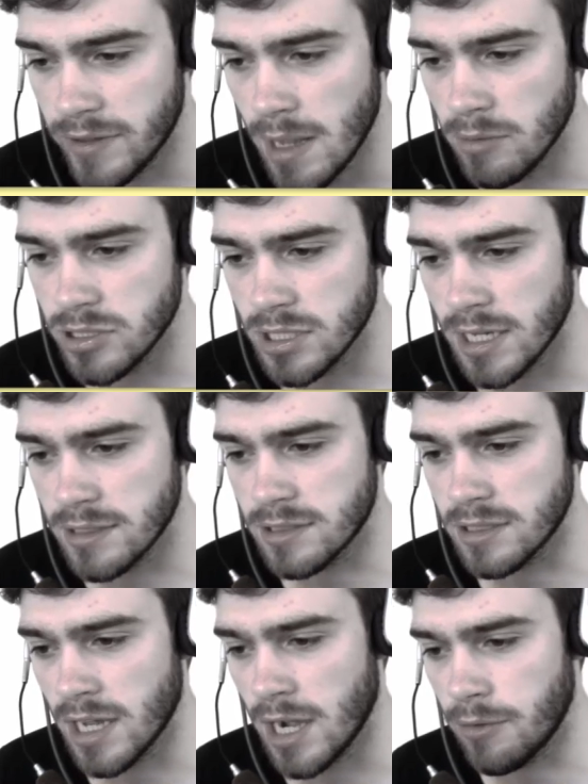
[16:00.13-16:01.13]
damage against
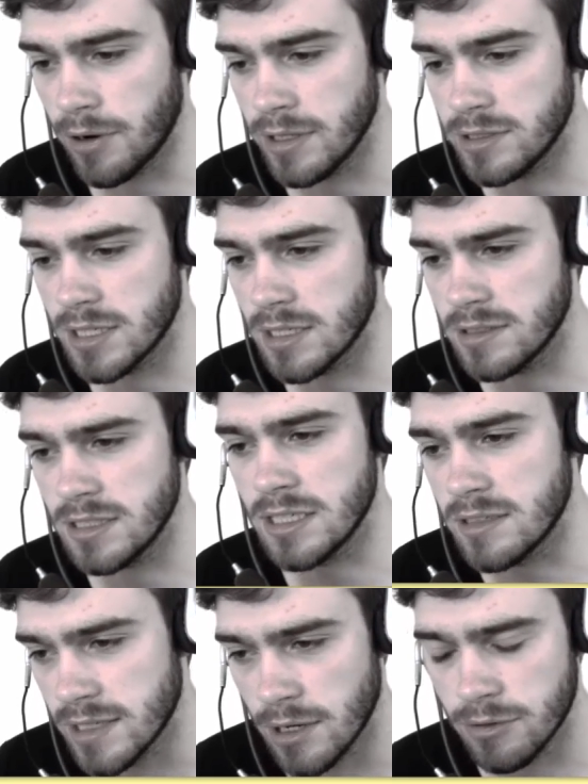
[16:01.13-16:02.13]
the tower, and as you can see
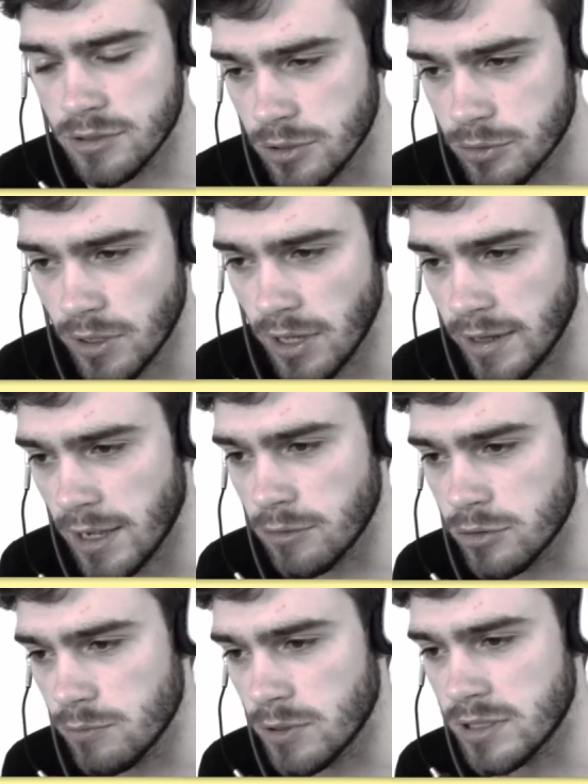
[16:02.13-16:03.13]
his tower is already down
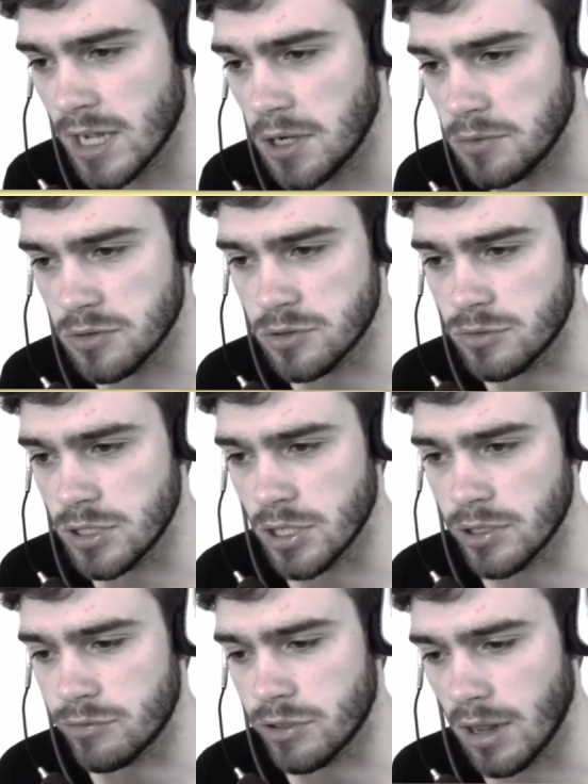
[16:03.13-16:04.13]
to
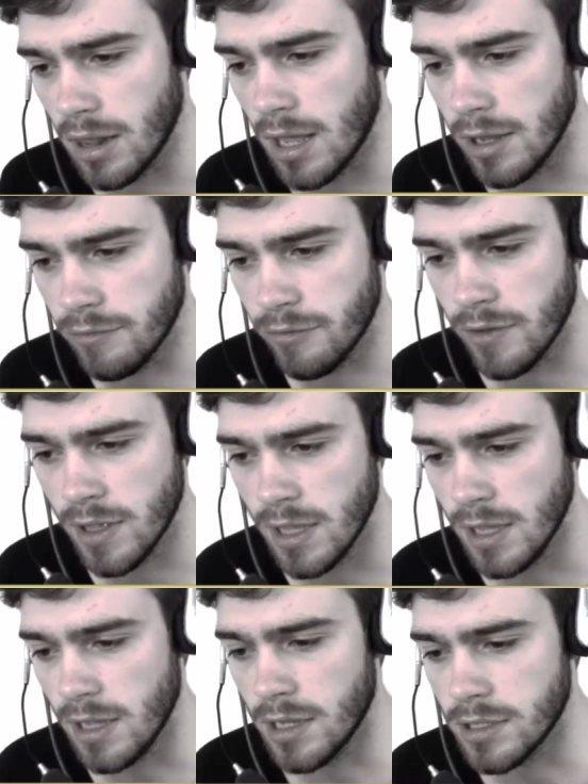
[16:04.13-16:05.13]
1,300 life.
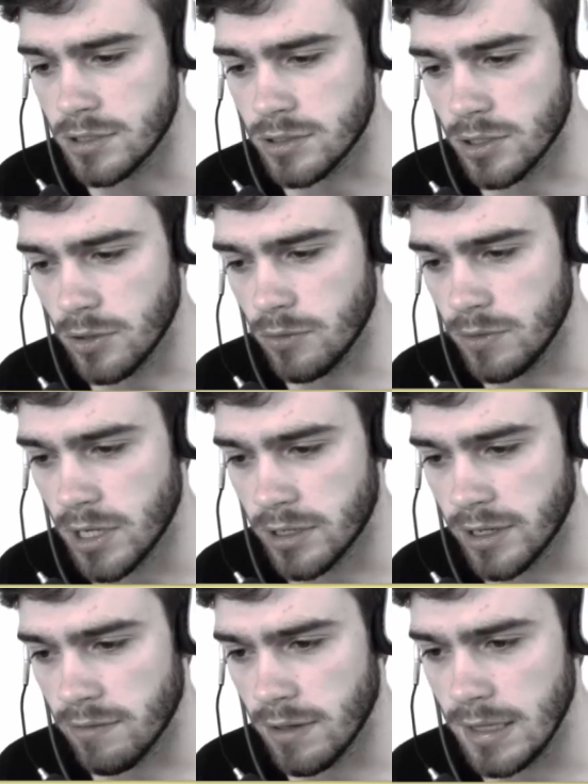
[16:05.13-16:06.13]
So we are
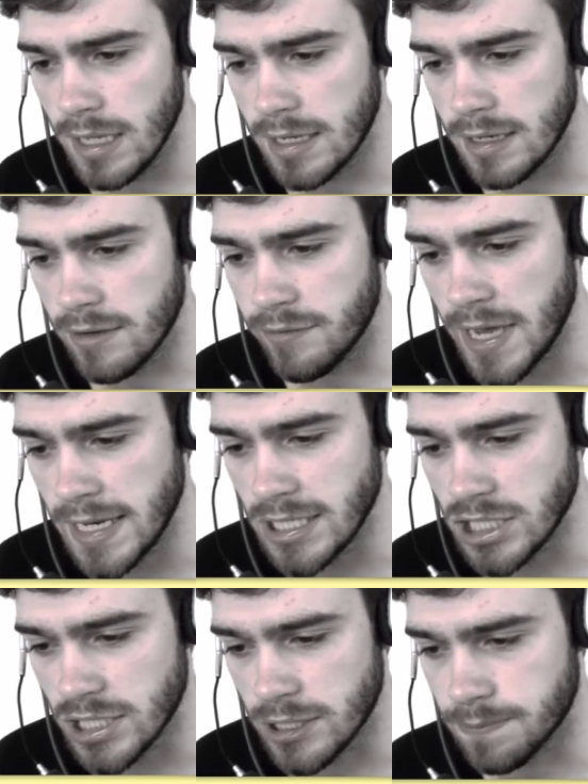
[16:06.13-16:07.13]
definitely at an
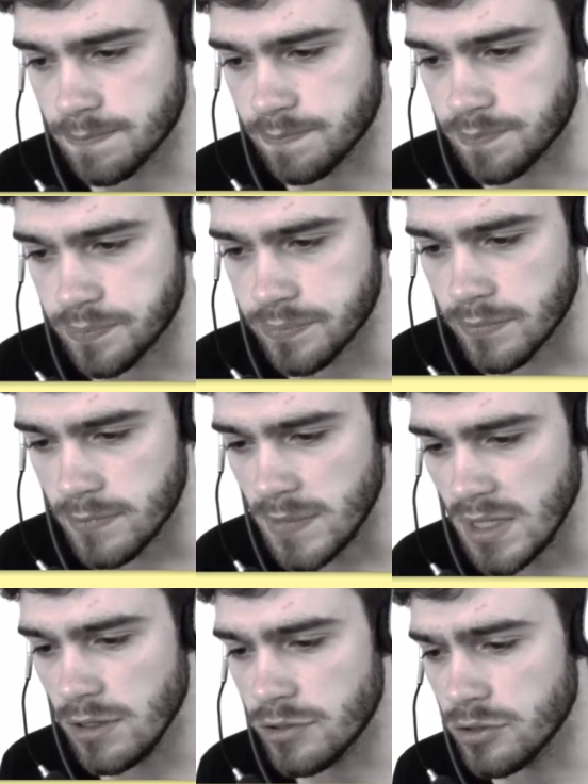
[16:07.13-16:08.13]
advantage here.
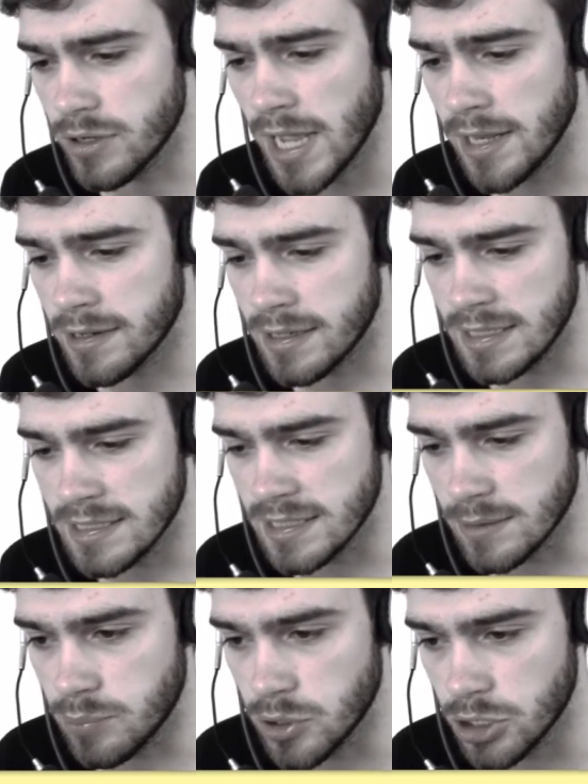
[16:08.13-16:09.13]
So again, the
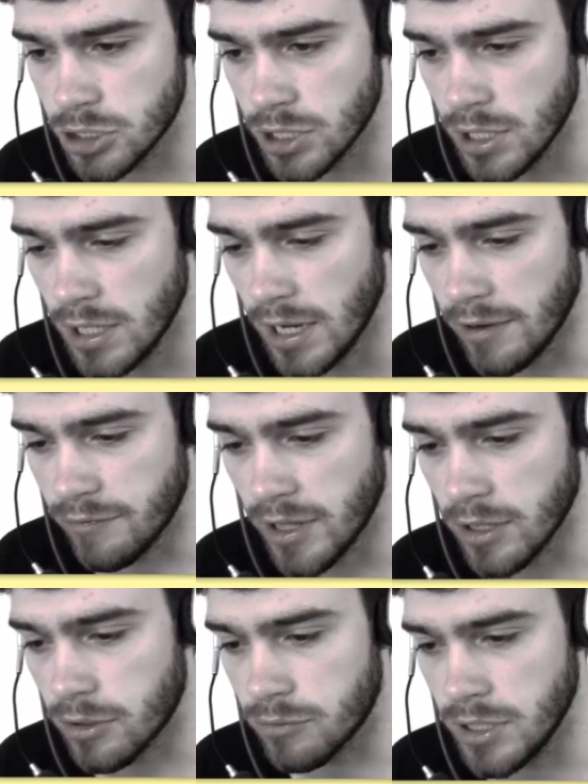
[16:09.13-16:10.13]
classic push, a
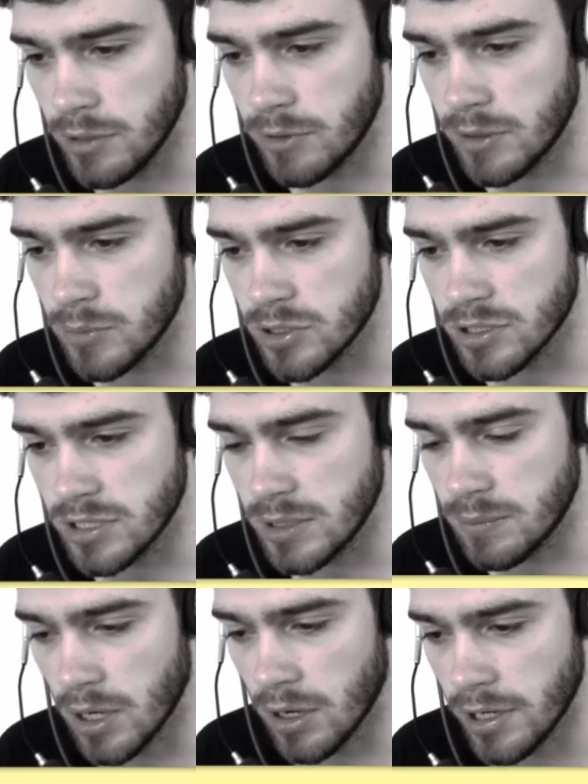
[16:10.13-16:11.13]
Valkyrie with a
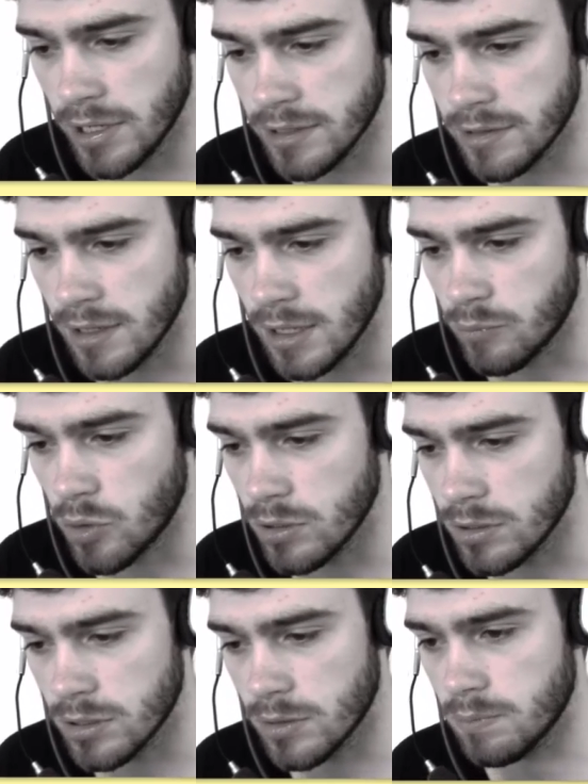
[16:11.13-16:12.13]
Musketeer behind it,
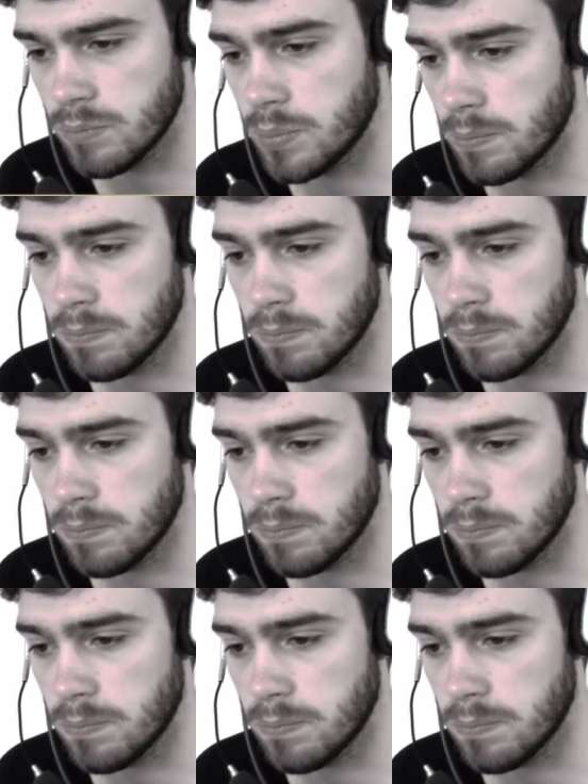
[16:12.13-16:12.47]
probably gonna